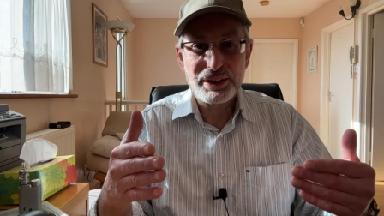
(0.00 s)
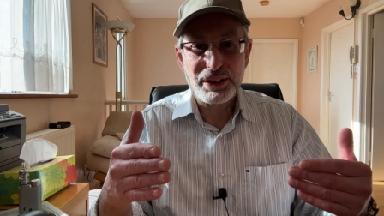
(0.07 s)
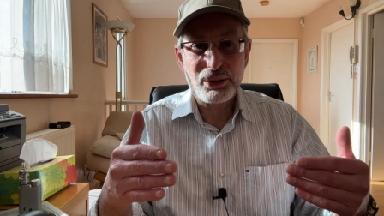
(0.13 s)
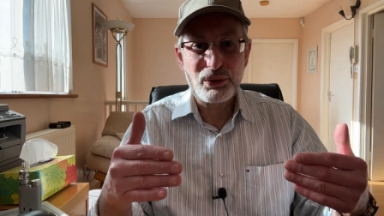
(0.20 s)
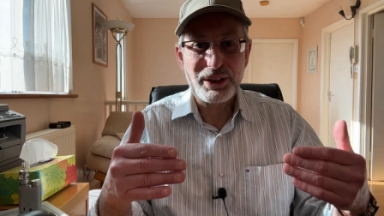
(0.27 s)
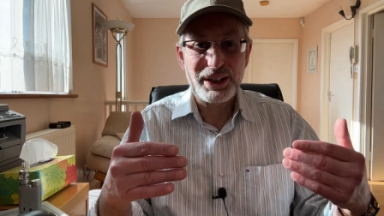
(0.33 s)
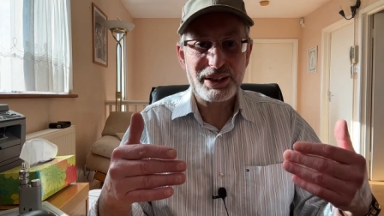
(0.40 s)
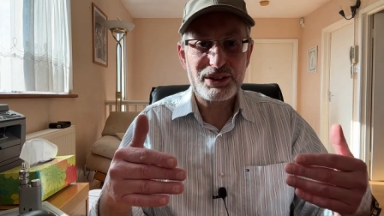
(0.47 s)
They
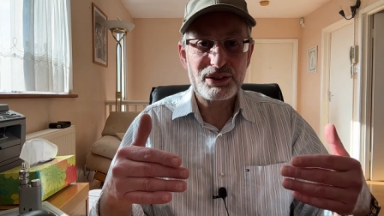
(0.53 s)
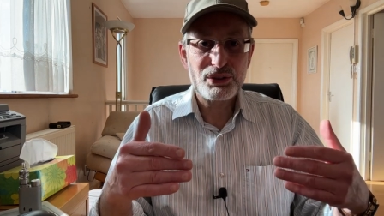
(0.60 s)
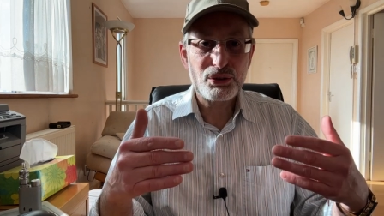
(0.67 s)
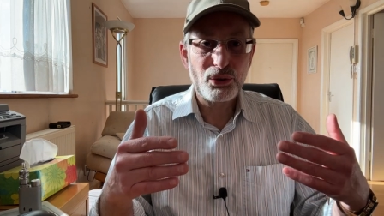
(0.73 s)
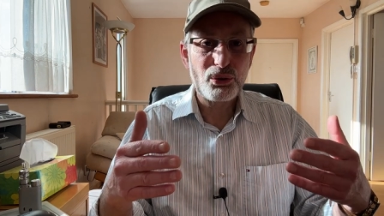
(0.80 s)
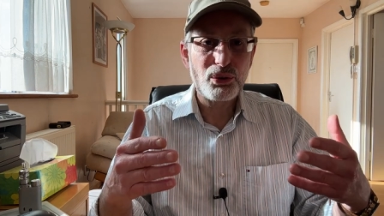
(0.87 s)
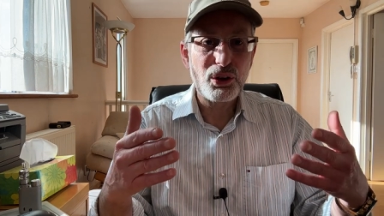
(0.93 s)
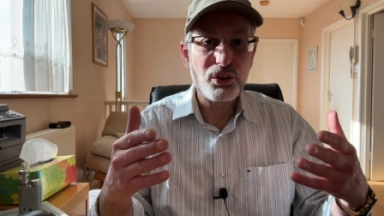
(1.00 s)
don't get
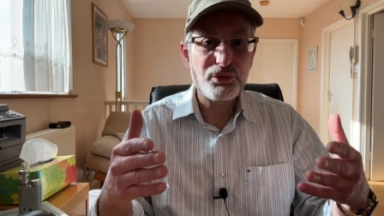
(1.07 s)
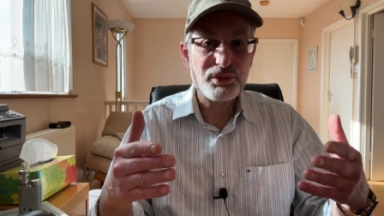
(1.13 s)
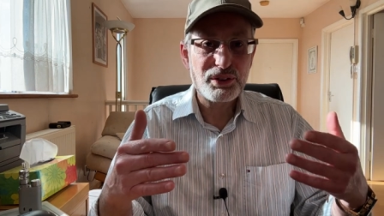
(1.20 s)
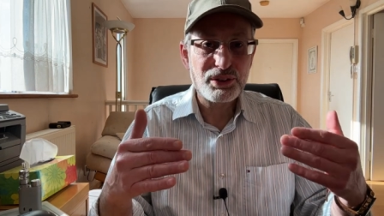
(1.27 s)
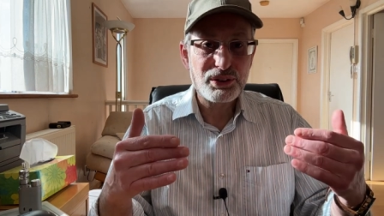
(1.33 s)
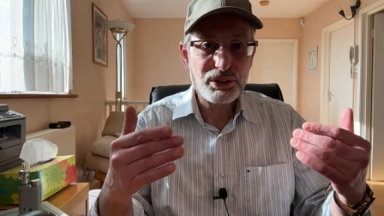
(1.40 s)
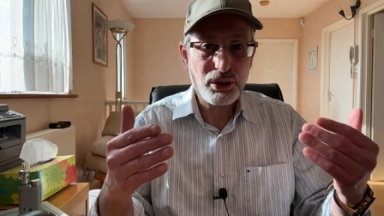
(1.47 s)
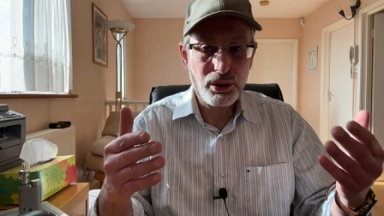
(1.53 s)
so
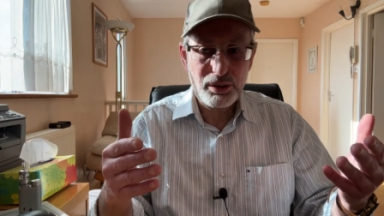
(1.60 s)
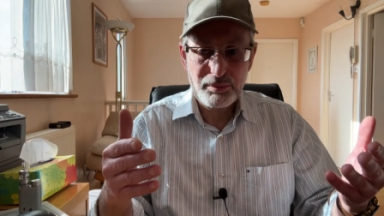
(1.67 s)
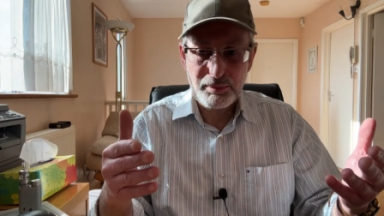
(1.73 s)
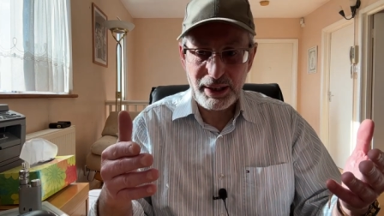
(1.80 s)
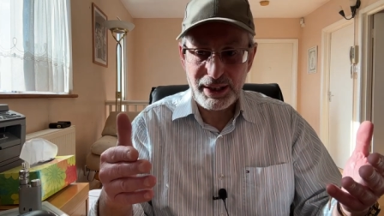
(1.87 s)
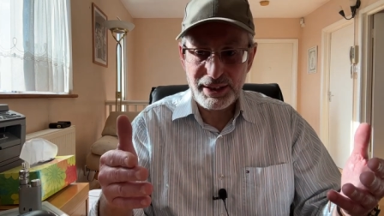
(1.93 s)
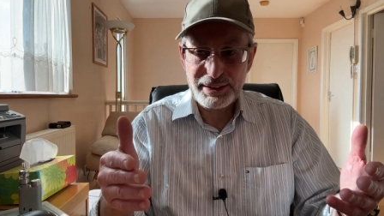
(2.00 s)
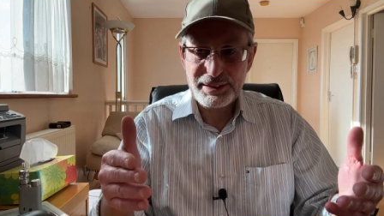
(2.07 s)
often tongue
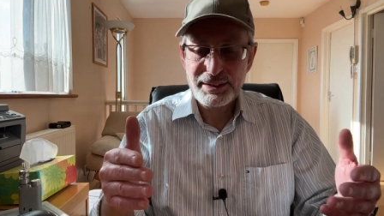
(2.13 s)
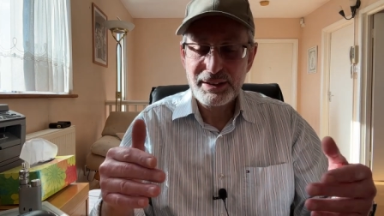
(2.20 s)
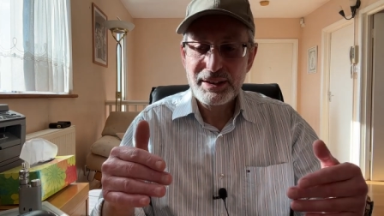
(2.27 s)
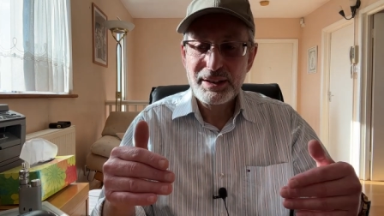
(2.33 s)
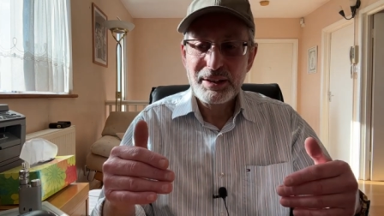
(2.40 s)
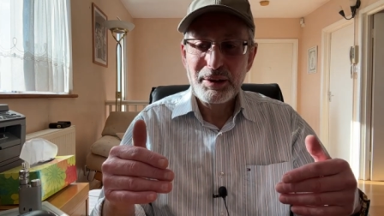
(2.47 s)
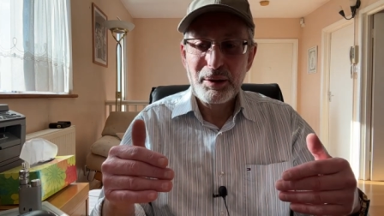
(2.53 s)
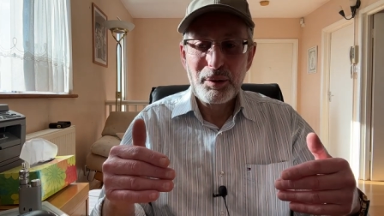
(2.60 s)
bite,
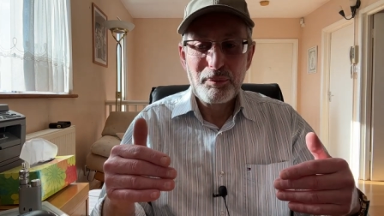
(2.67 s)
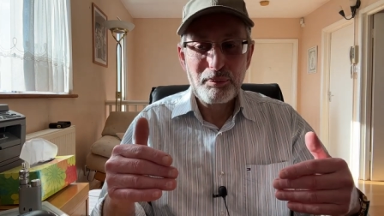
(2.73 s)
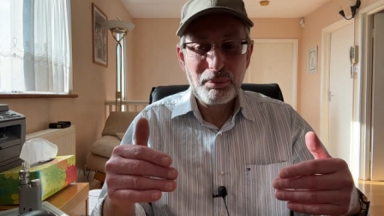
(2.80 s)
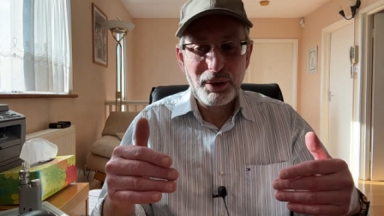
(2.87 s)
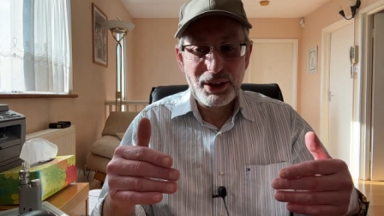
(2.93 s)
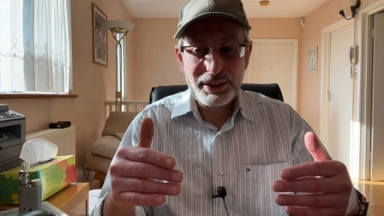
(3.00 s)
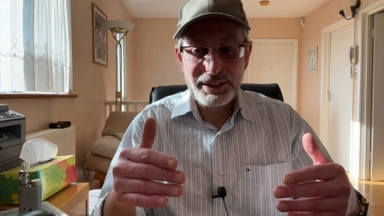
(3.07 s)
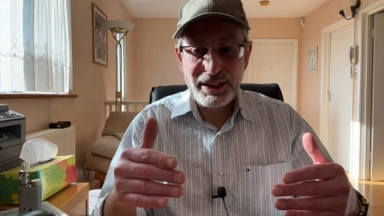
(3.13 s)

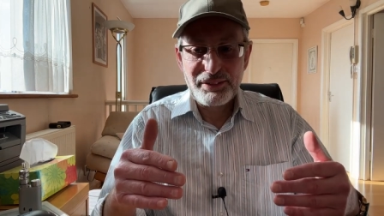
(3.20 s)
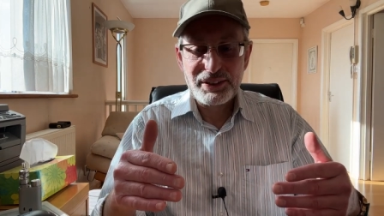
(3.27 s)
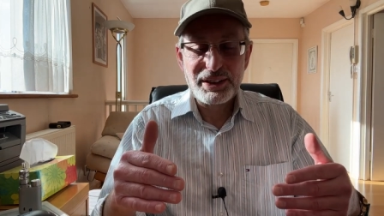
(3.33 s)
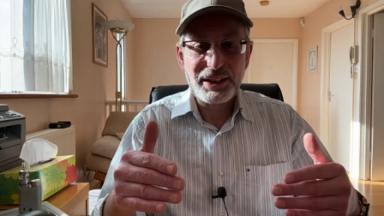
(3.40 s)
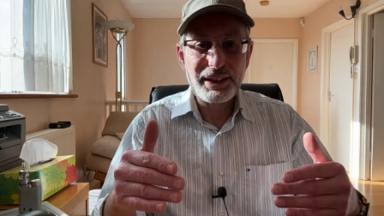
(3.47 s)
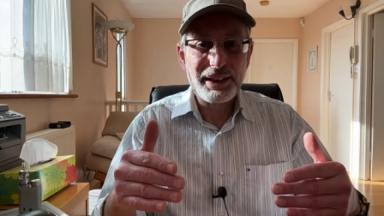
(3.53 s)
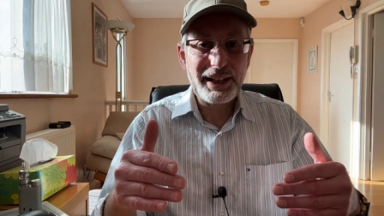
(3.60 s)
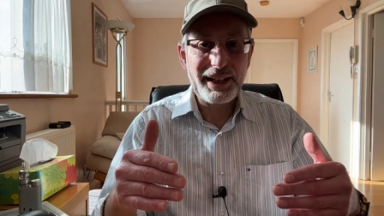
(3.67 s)
but
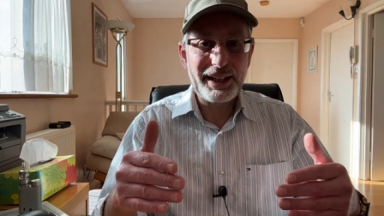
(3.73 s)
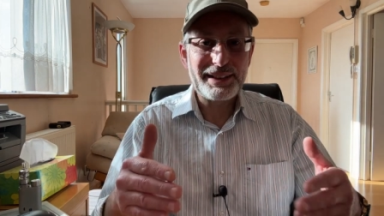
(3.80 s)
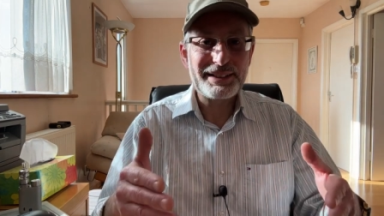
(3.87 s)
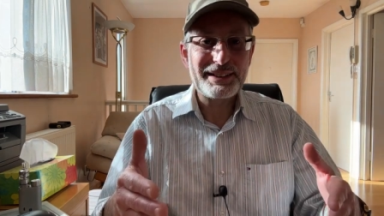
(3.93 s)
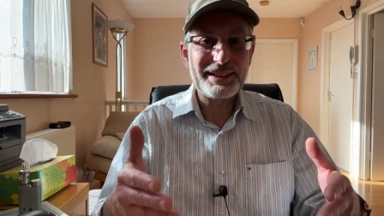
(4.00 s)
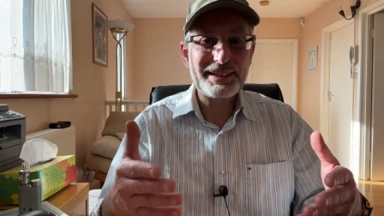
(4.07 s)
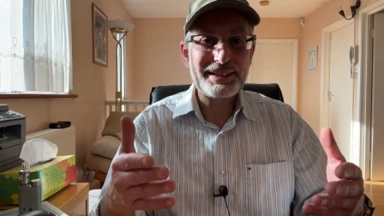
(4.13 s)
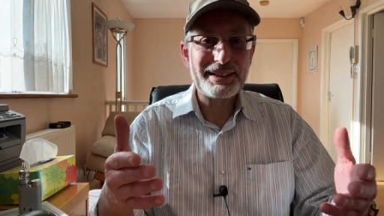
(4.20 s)

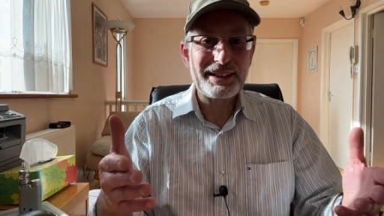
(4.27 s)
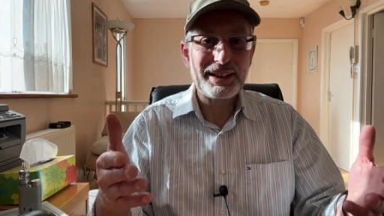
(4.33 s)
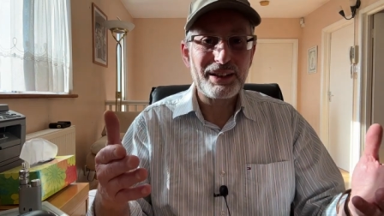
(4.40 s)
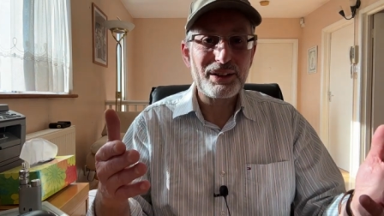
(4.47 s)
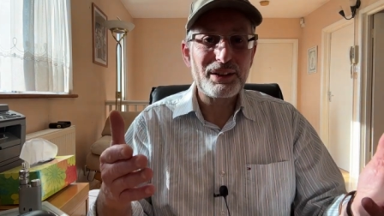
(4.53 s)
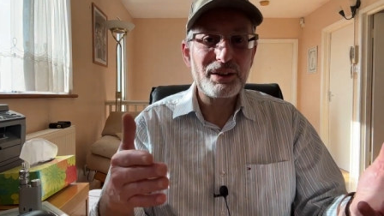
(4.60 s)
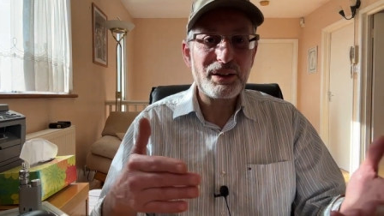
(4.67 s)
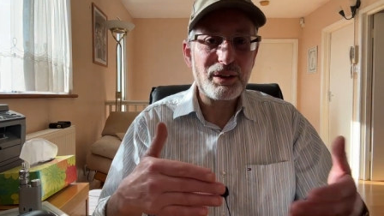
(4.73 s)
nevertheless, you
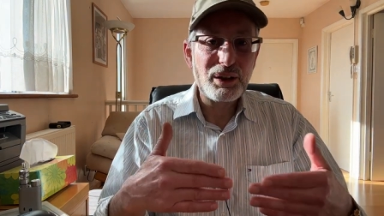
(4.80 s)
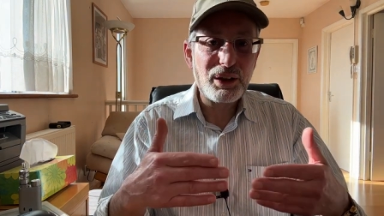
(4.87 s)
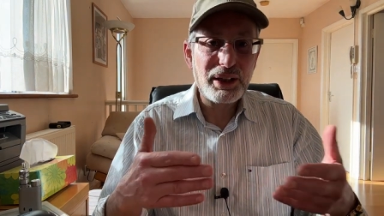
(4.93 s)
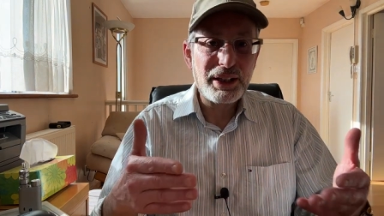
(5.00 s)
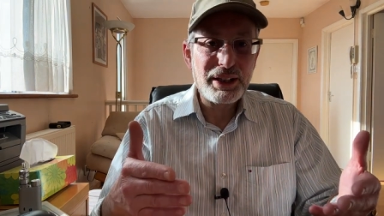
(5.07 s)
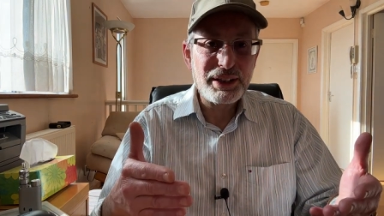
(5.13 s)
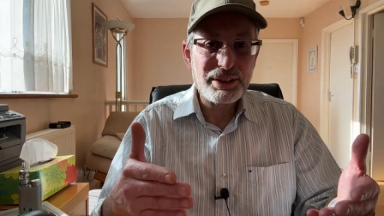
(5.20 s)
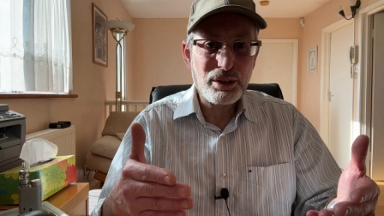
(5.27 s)
still
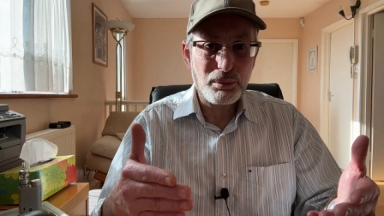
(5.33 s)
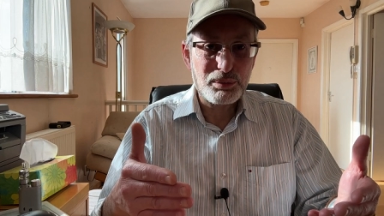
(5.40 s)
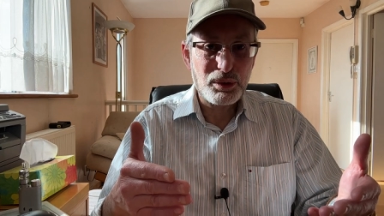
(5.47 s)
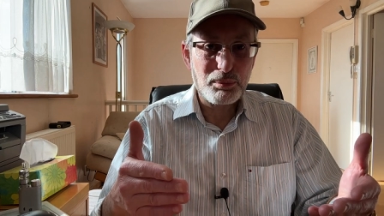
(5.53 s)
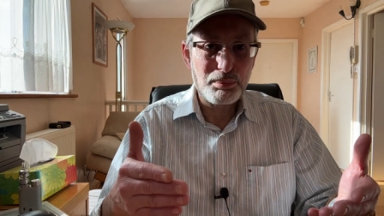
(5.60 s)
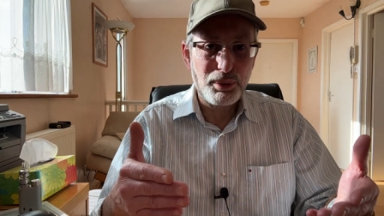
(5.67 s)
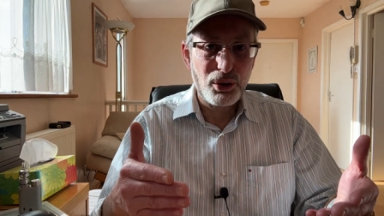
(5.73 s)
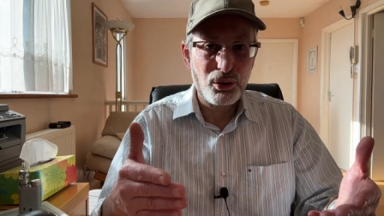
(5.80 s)
heat up
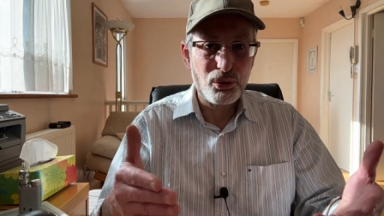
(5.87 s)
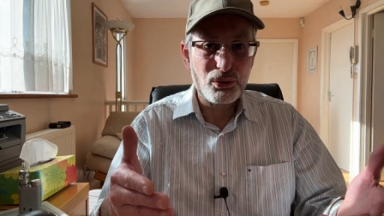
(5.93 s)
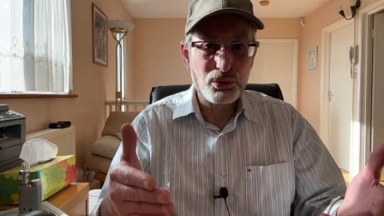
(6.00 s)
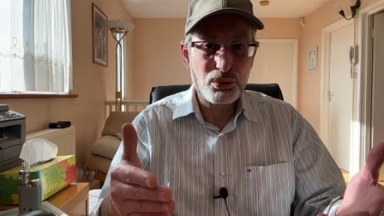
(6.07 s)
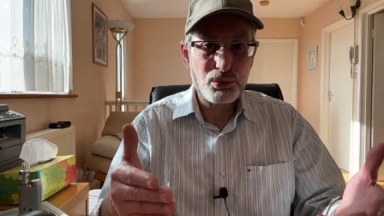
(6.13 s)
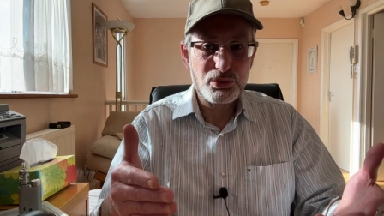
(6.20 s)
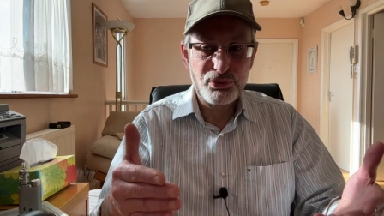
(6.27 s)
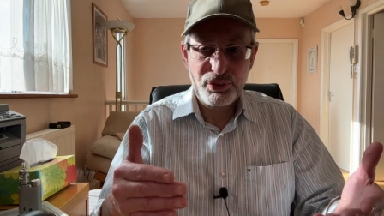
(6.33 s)
the bowl
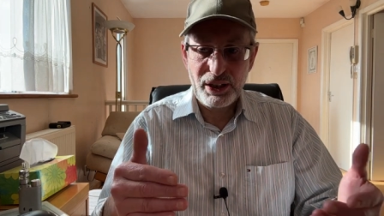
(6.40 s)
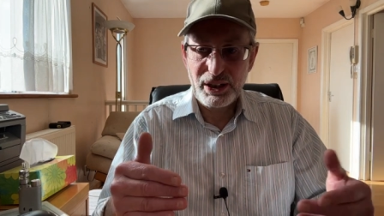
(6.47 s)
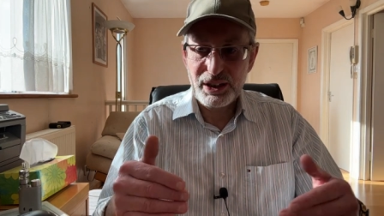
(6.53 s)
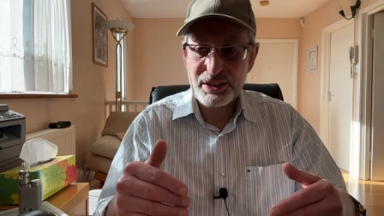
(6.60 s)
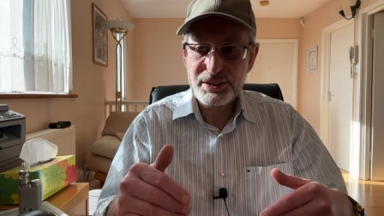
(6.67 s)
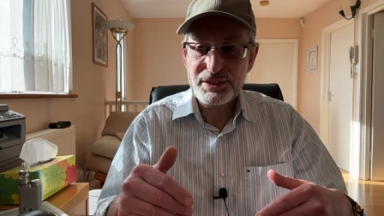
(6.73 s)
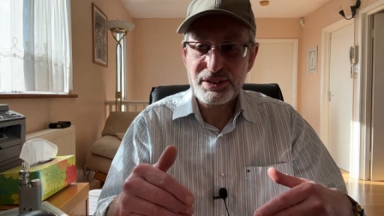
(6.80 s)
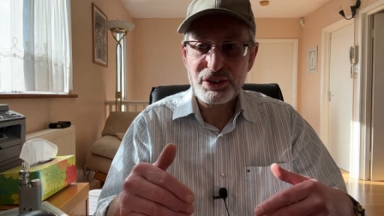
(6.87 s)
too
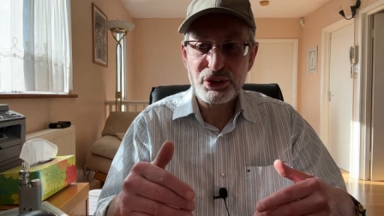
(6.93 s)
fast.